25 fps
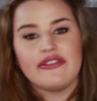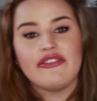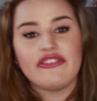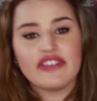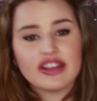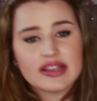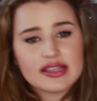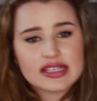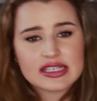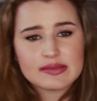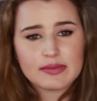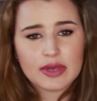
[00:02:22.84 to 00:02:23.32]
It
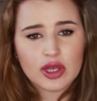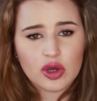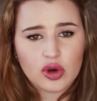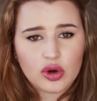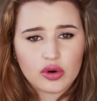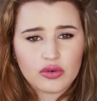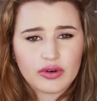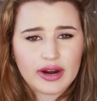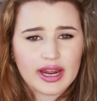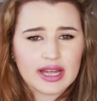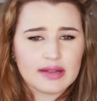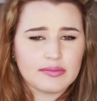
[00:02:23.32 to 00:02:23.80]
fits me
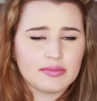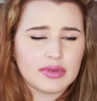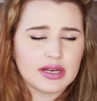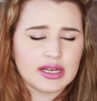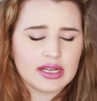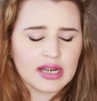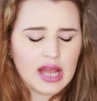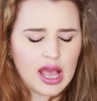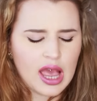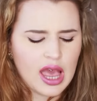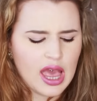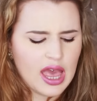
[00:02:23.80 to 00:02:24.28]
all right,
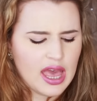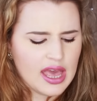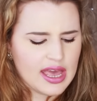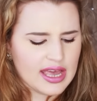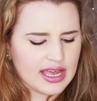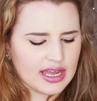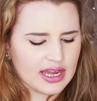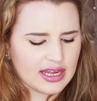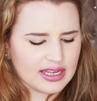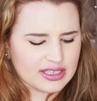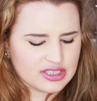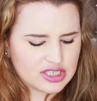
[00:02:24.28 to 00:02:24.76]
but
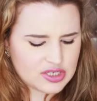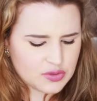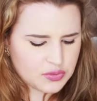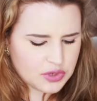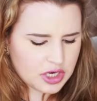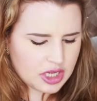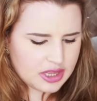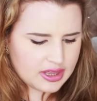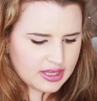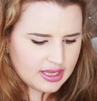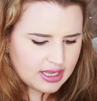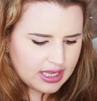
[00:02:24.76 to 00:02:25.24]
I just
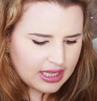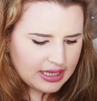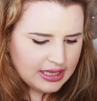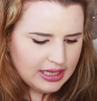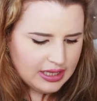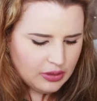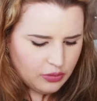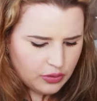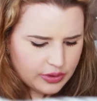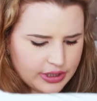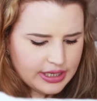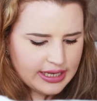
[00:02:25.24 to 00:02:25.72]
want to think I
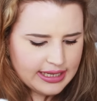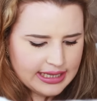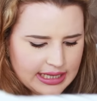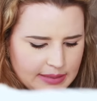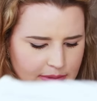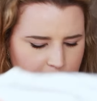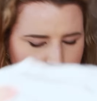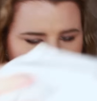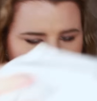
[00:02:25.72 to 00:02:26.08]
need to want it a little